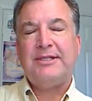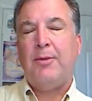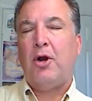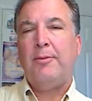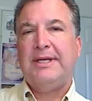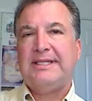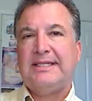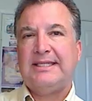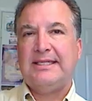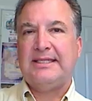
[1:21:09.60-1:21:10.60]
For smaller
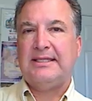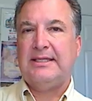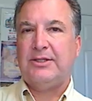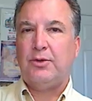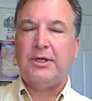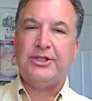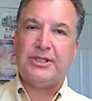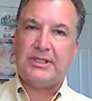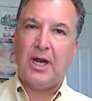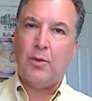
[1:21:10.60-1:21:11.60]
businesses, it's
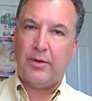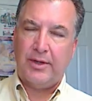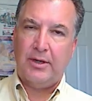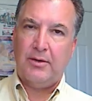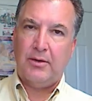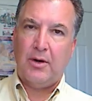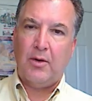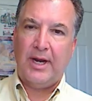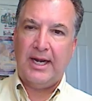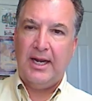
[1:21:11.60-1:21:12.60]
really just not worth it,
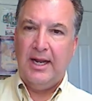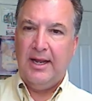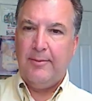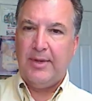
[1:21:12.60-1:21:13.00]
all right?